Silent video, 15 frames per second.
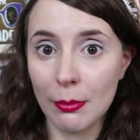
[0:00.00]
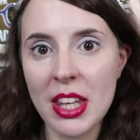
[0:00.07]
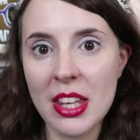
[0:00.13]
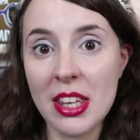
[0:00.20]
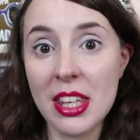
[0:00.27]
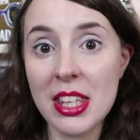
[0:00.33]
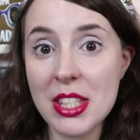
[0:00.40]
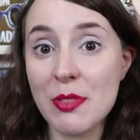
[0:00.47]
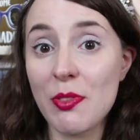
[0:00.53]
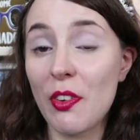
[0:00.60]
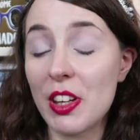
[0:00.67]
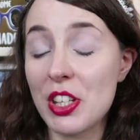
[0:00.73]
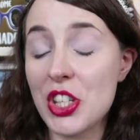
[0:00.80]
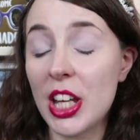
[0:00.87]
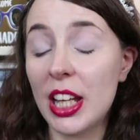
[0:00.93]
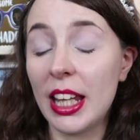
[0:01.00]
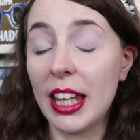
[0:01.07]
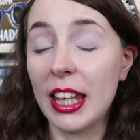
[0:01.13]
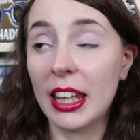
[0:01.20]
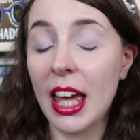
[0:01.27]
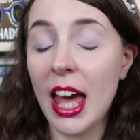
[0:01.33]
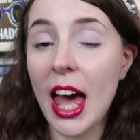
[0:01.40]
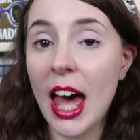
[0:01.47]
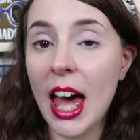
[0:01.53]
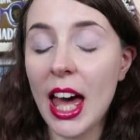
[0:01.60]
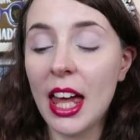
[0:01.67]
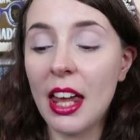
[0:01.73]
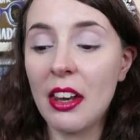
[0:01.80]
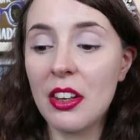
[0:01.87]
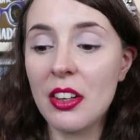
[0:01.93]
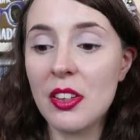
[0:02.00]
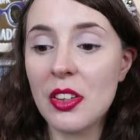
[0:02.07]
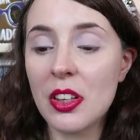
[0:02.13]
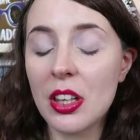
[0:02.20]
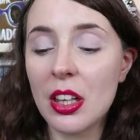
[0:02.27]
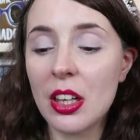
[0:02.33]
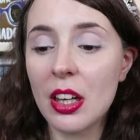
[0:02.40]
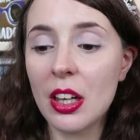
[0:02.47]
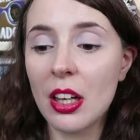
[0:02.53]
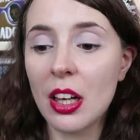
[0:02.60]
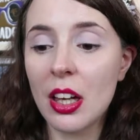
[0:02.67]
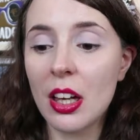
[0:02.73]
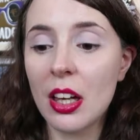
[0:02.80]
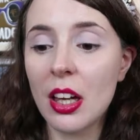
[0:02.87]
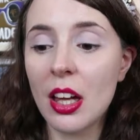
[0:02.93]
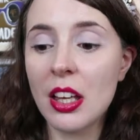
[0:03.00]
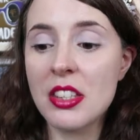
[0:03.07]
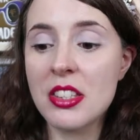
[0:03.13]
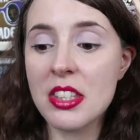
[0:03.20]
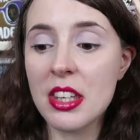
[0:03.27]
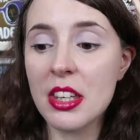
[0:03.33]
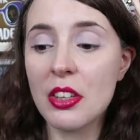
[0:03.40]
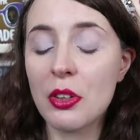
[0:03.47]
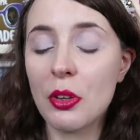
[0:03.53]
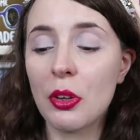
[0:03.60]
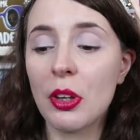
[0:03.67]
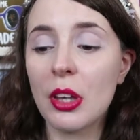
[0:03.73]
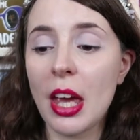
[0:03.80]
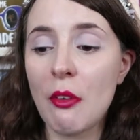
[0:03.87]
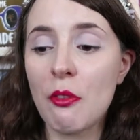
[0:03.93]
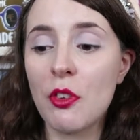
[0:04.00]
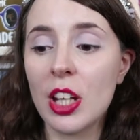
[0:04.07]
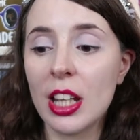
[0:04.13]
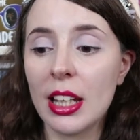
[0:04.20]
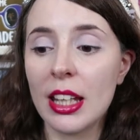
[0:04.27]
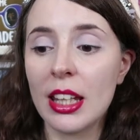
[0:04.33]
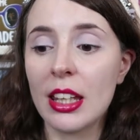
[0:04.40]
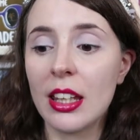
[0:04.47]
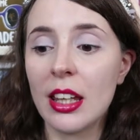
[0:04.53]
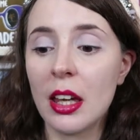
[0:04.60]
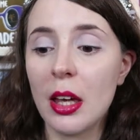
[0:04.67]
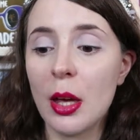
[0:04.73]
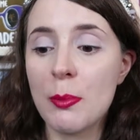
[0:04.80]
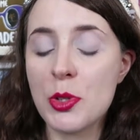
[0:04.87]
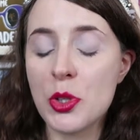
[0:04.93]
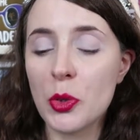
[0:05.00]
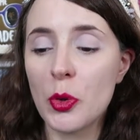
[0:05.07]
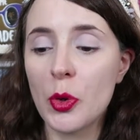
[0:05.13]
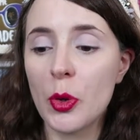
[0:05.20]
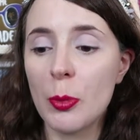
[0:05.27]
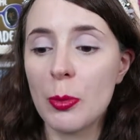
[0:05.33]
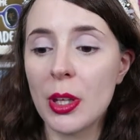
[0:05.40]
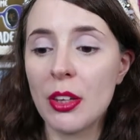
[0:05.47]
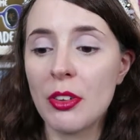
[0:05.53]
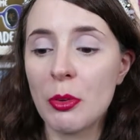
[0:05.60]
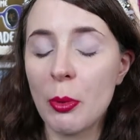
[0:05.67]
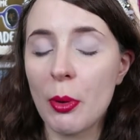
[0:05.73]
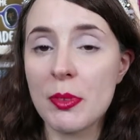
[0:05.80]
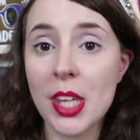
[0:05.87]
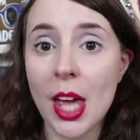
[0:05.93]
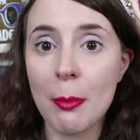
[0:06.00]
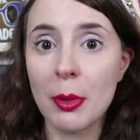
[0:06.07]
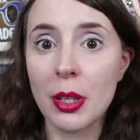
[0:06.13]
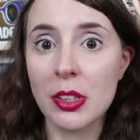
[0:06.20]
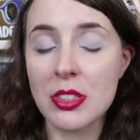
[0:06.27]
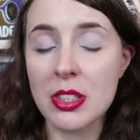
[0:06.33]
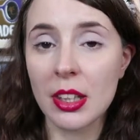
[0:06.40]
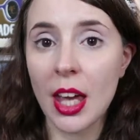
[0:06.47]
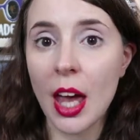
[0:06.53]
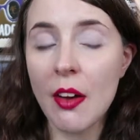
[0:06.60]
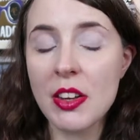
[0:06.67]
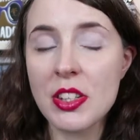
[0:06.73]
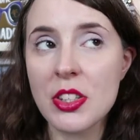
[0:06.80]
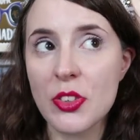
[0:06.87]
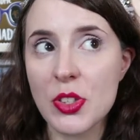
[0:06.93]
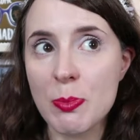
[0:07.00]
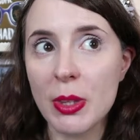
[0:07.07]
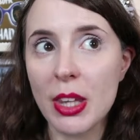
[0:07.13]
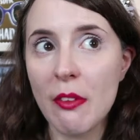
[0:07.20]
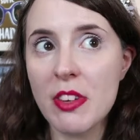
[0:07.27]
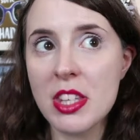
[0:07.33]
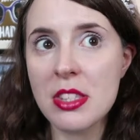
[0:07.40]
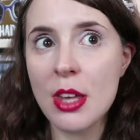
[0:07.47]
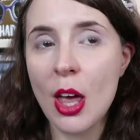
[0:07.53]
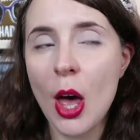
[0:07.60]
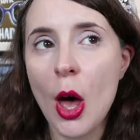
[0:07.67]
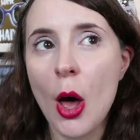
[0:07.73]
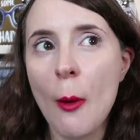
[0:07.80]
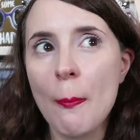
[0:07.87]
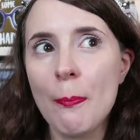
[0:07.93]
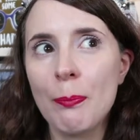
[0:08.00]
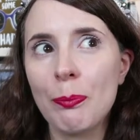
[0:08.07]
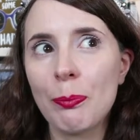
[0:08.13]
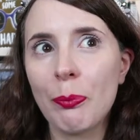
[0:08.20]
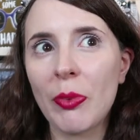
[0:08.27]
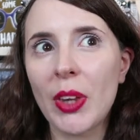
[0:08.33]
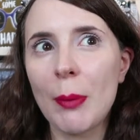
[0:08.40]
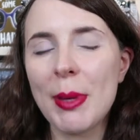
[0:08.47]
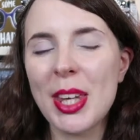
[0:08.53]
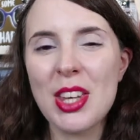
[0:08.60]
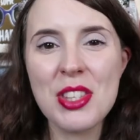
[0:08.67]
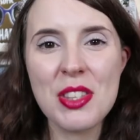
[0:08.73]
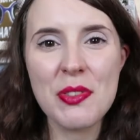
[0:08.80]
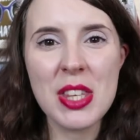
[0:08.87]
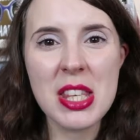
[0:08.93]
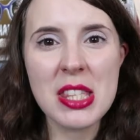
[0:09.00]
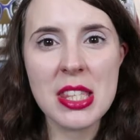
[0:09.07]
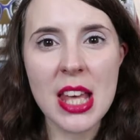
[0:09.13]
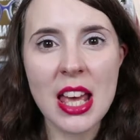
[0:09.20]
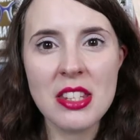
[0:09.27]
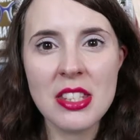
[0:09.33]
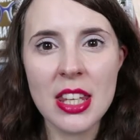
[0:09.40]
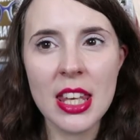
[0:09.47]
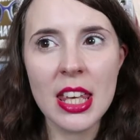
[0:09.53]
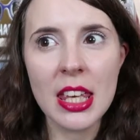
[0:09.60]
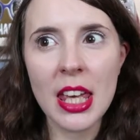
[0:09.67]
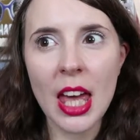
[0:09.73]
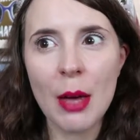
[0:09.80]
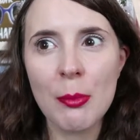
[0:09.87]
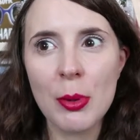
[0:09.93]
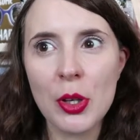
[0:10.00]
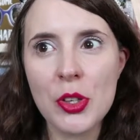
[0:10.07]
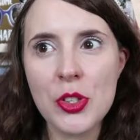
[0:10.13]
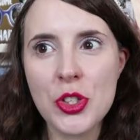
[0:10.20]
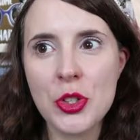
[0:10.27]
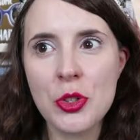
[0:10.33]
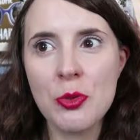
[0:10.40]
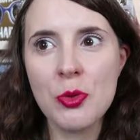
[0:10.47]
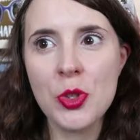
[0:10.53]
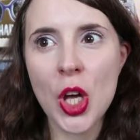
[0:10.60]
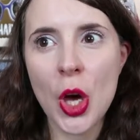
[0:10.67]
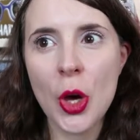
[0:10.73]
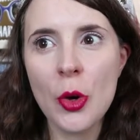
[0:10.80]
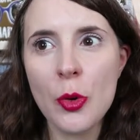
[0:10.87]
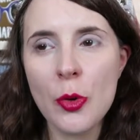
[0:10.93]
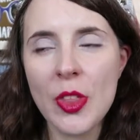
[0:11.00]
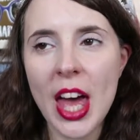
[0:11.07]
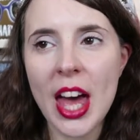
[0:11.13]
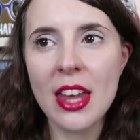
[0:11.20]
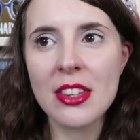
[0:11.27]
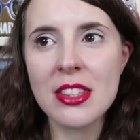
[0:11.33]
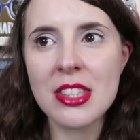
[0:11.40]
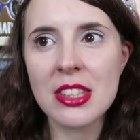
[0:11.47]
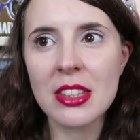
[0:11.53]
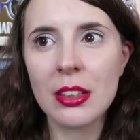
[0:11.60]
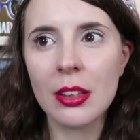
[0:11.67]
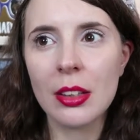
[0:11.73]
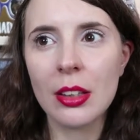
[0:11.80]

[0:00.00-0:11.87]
It is very chilling and I did get really absorbed into what was happening to the characters, but there is because of the setting and because you know that